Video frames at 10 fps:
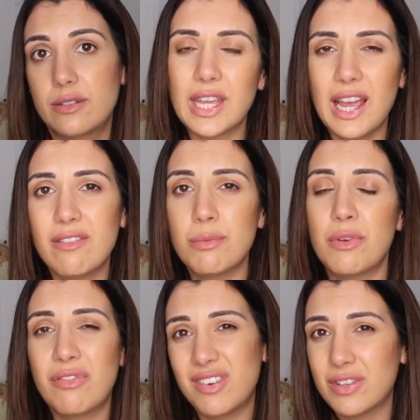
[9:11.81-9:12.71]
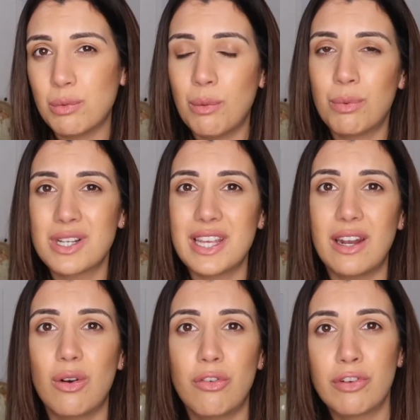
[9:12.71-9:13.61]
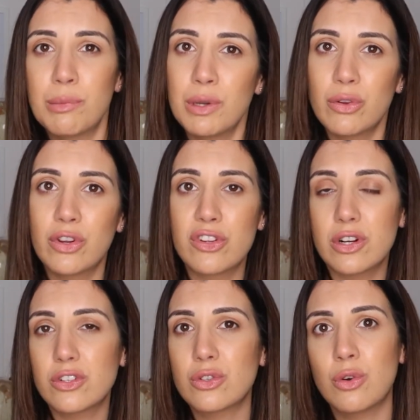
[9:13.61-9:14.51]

So they have about 51% of female users,